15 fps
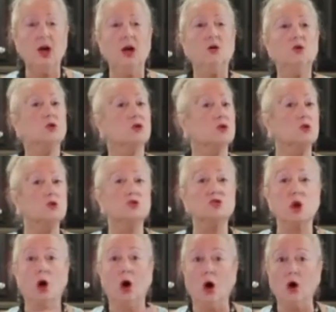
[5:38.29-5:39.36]
You can use
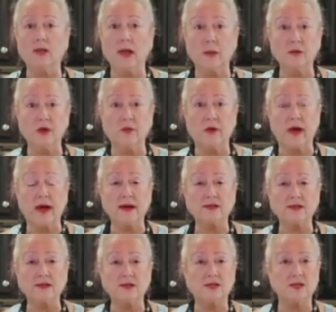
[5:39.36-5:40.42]
all amino
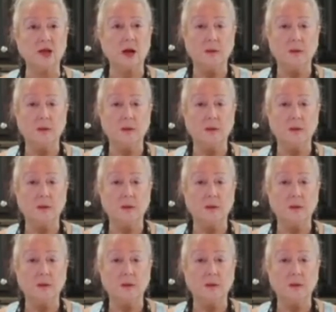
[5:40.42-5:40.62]
acids.